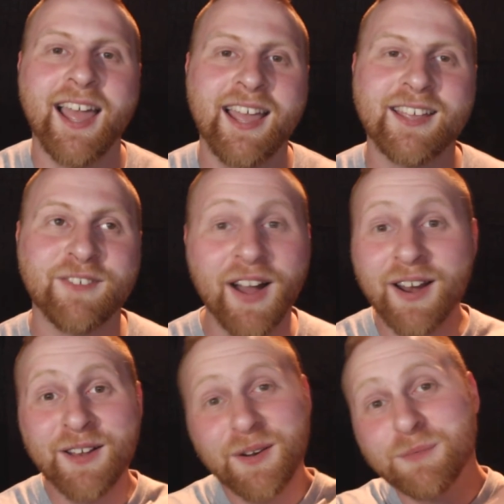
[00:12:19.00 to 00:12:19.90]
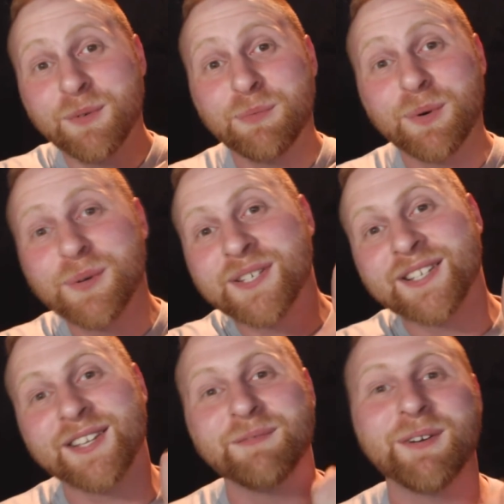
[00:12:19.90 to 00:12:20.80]
like found
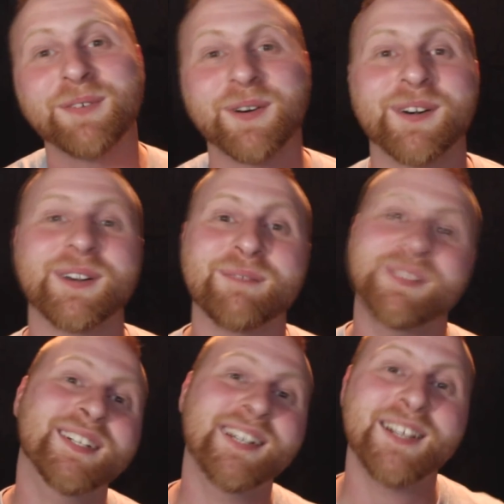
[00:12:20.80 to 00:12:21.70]
bruises on my forearm